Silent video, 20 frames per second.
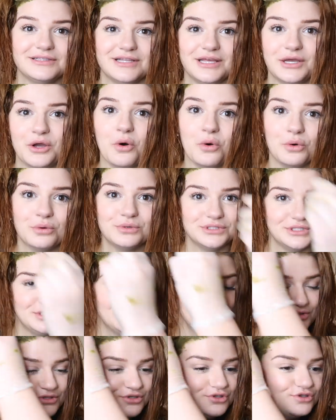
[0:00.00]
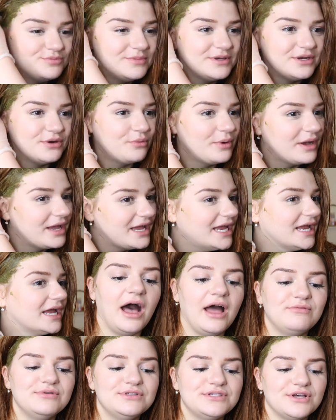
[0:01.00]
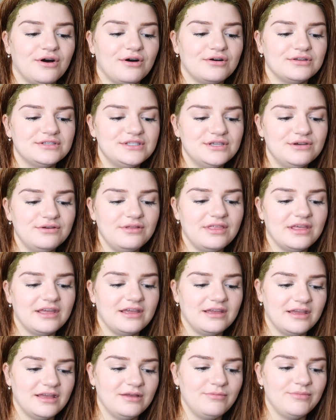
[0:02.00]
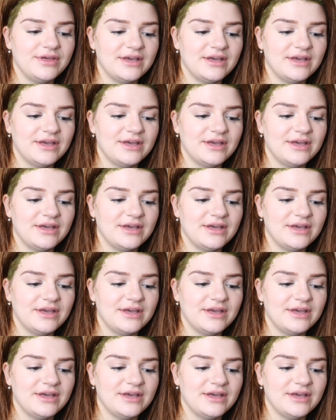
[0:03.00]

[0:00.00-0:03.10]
like old YouTube in a way. I was also thinking,